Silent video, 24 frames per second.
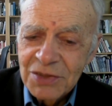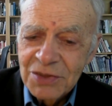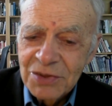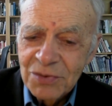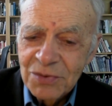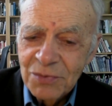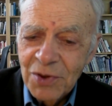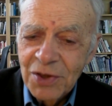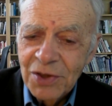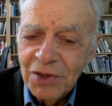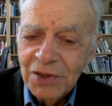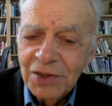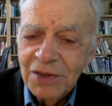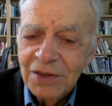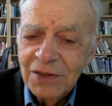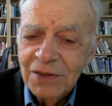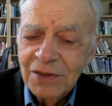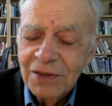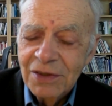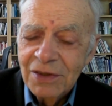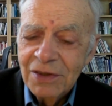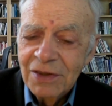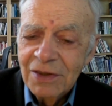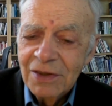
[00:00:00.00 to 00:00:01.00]
to work
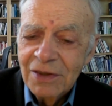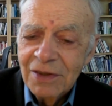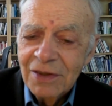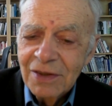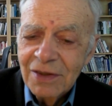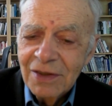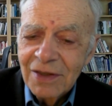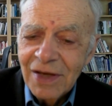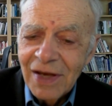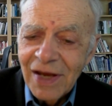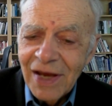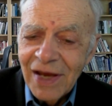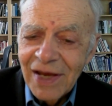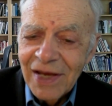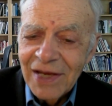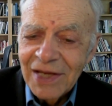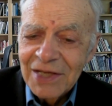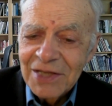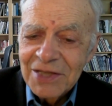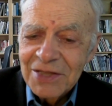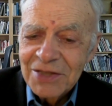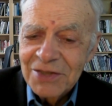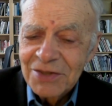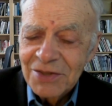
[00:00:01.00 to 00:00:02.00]

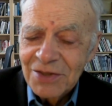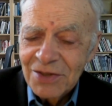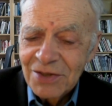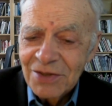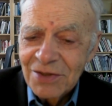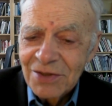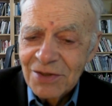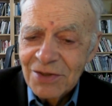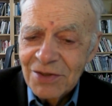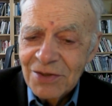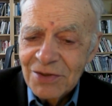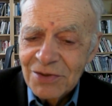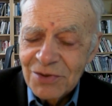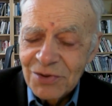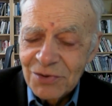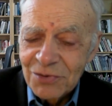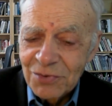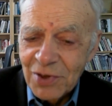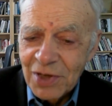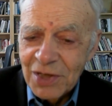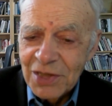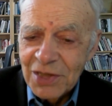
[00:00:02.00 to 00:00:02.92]
and to try to